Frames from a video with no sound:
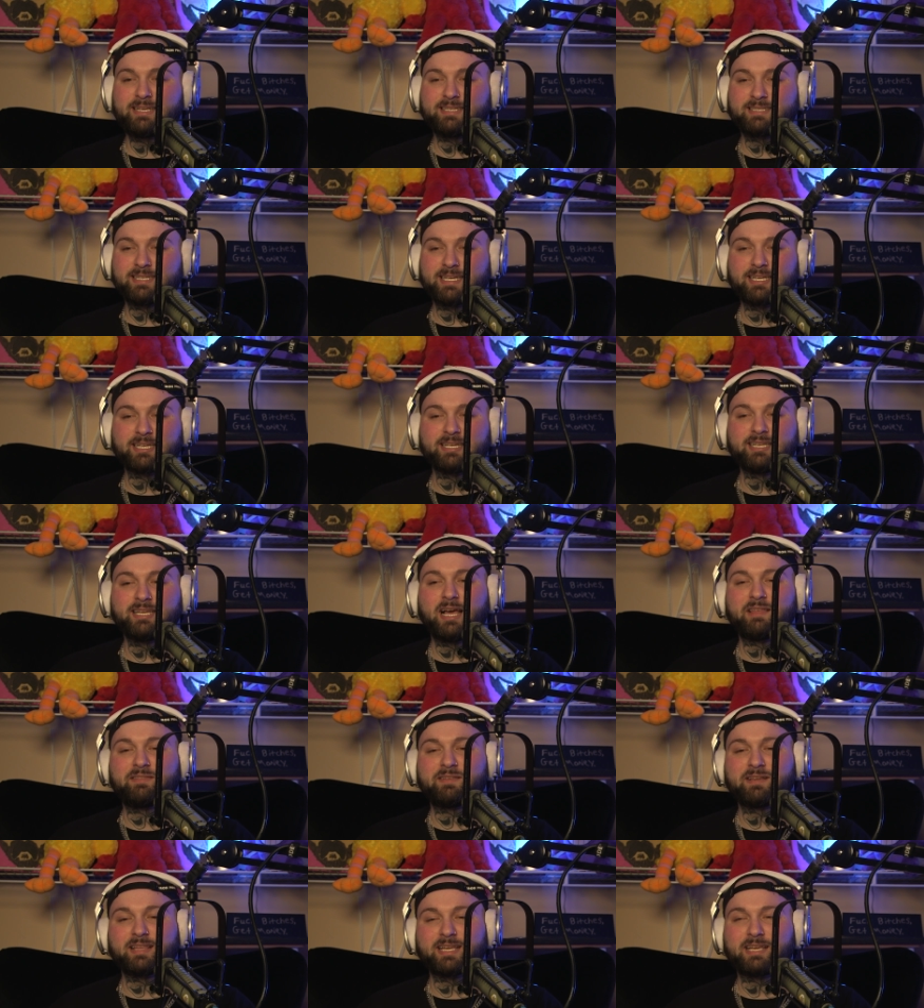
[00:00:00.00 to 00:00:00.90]
is like
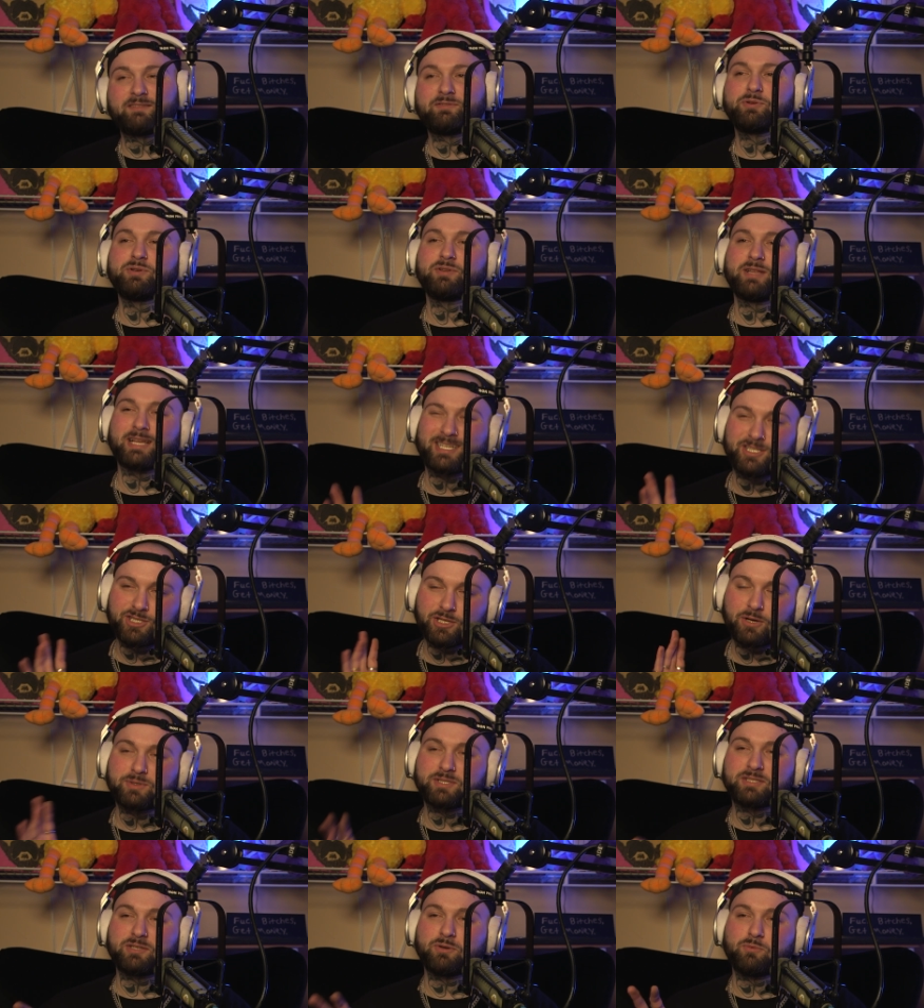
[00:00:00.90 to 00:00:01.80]
nothing. Like if you like
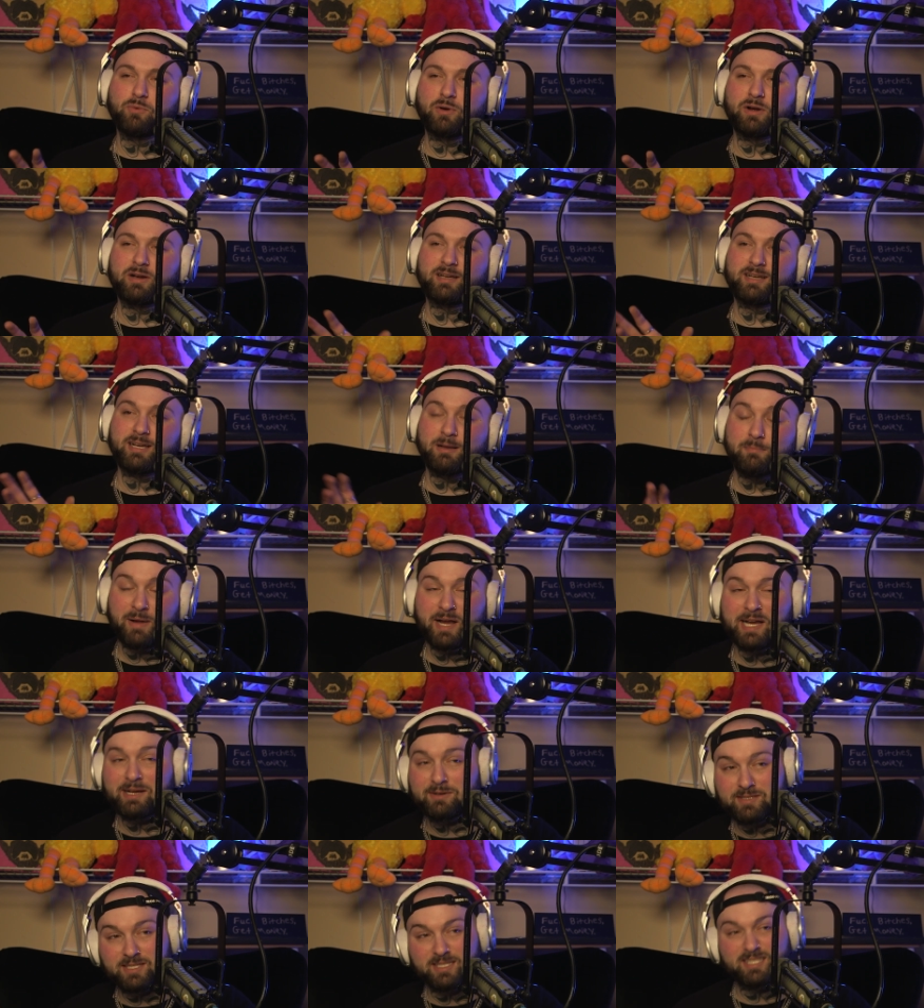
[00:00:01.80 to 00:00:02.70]
jokes don't work
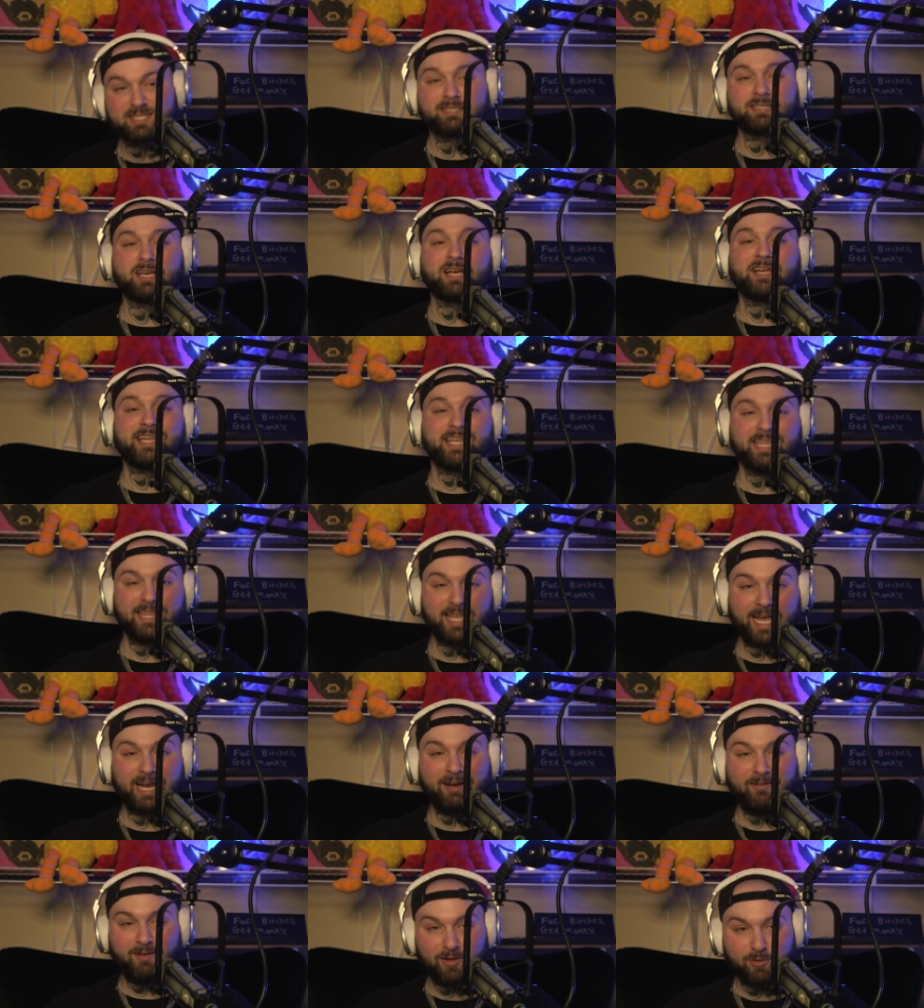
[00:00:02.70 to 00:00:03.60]
compared to sucking the
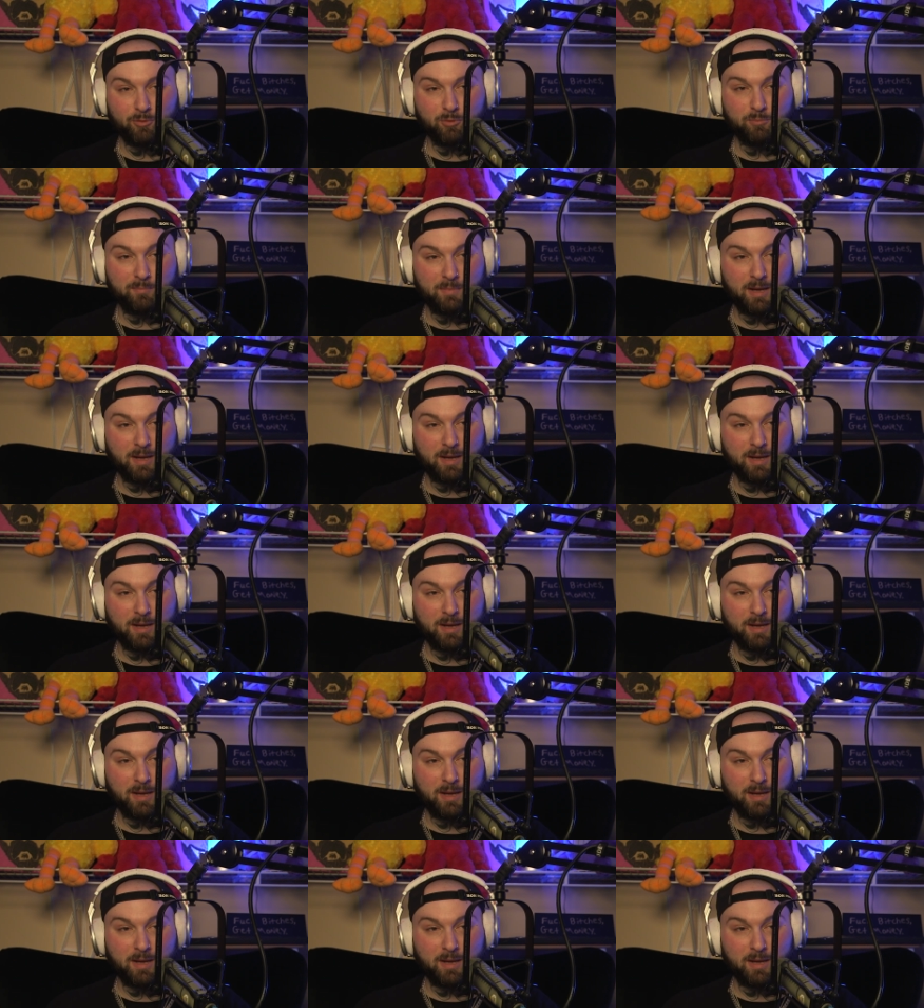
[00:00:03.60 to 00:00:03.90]
air out of the room,